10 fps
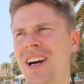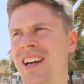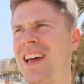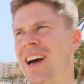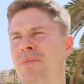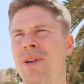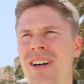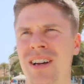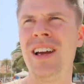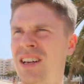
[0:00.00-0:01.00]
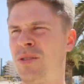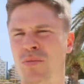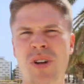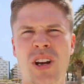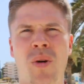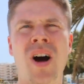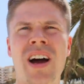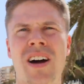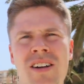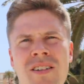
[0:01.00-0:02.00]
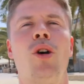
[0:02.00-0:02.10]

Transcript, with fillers: going down, but it's pretty quiet.